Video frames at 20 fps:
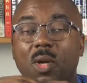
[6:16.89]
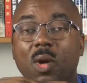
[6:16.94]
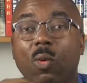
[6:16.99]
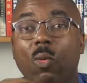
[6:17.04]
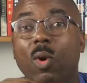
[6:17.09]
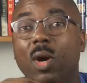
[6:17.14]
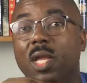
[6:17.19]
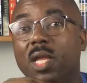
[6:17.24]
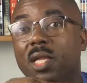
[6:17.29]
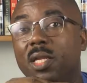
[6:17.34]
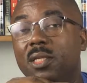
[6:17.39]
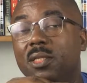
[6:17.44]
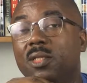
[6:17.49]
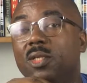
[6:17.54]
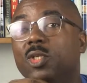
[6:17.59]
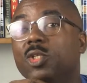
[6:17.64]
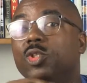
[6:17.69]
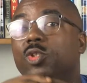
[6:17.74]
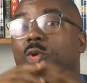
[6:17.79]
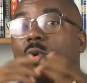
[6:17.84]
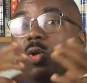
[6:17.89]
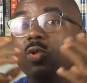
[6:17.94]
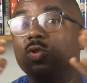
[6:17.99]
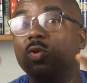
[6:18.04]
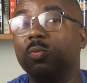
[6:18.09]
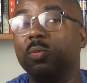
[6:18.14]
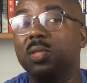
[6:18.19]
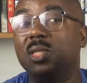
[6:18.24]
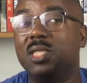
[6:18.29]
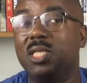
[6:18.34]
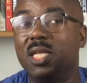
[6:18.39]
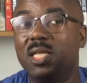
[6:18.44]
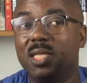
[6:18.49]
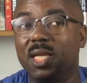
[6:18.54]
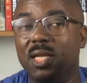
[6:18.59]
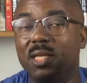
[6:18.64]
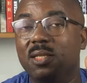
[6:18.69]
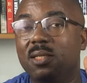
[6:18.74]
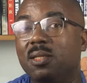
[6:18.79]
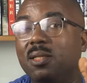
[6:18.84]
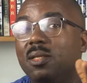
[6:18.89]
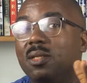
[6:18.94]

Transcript: working should also be stated.